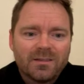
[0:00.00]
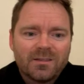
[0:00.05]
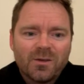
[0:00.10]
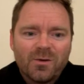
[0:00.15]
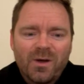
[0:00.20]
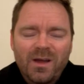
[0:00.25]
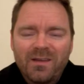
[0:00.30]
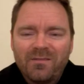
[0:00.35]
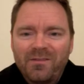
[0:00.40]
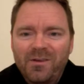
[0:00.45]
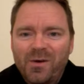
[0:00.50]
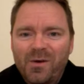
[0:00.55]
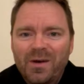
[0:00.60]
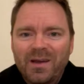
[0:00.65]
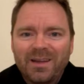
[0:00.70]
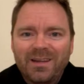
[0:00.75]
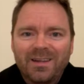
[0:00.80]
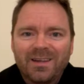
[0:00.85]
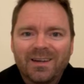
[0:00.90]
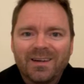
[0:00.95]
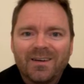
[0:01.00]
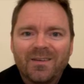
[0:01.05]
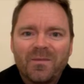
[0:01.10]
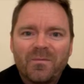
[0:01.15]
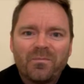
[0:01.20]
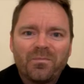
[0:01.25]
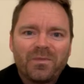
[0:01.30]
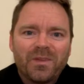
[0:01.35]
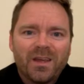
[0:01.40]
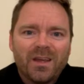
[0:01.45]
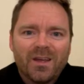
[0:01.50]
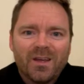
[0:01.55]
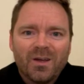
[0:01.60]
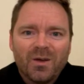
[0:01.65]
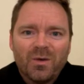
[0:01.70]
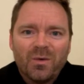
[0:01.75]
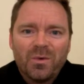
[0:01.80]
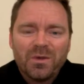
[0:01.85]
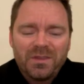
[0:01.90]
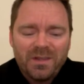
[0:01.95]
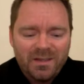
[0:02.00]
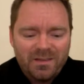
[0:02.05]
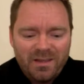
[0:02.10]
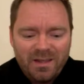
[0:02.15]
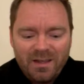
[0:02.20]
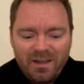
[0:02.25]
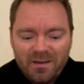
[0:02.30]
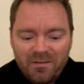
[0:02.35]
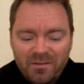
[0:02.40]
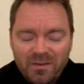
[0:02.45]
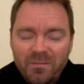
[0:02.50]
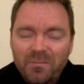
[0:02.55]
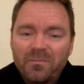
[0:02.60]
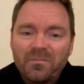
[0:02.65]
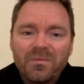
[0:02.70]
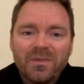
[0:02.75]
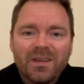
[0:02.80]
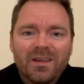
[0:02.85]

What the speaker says: so I have no idea what they think of him.